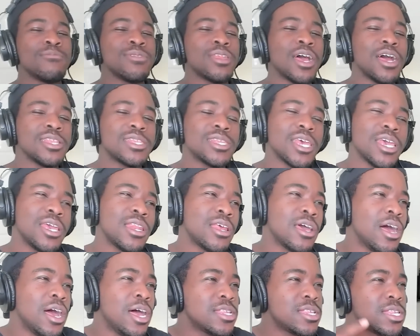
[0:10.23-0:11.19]
Om Dante,
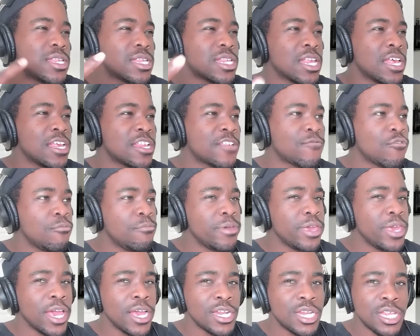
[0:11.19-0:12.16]
the unsuccessful
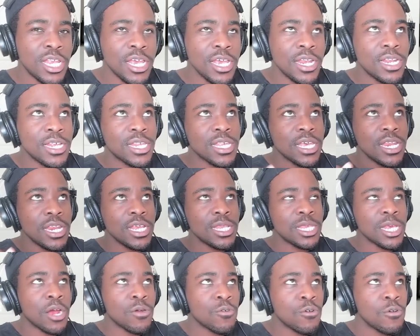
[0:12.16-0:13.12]
BHD, the skinny
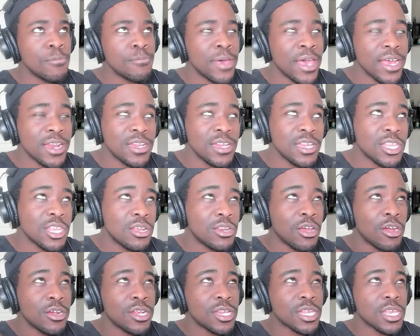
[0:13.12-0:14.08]
Tyro Magnus, the
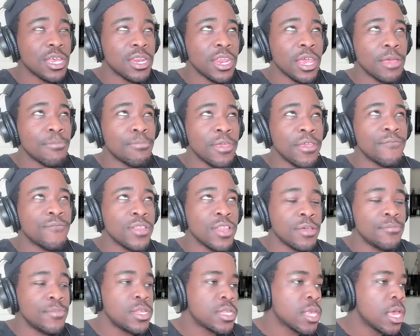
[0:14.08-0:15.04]
dark skinned Nate P.
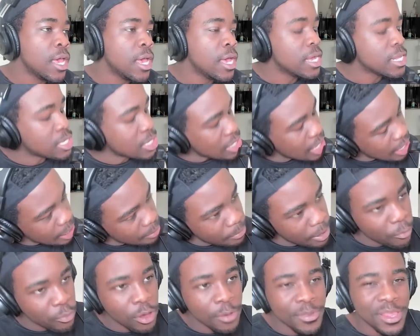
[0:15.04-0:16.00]
Flemings. Today,
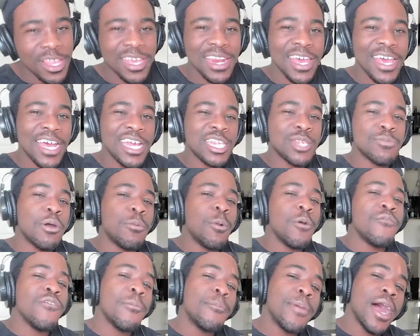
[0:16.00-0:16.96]
man, we're gonna be looking at SML
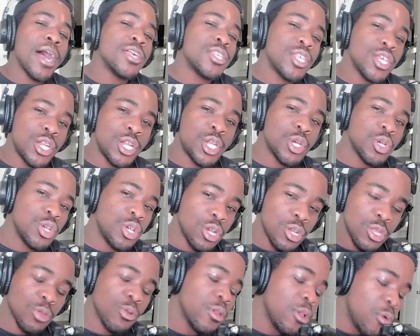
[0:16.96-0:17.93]
movie Bowser
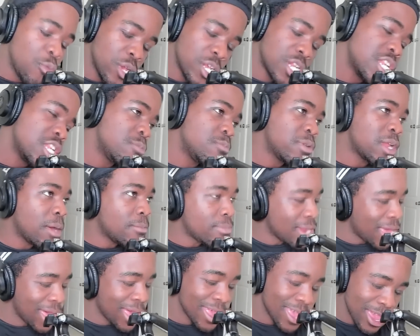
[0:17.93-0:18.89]
Jr. Three Wishes, but
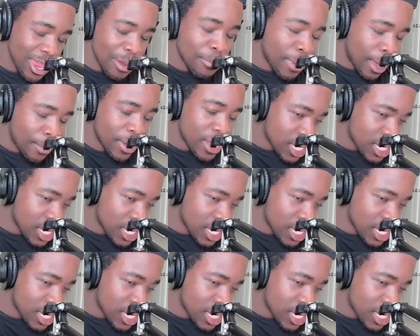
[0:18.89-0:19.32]
I'm not here by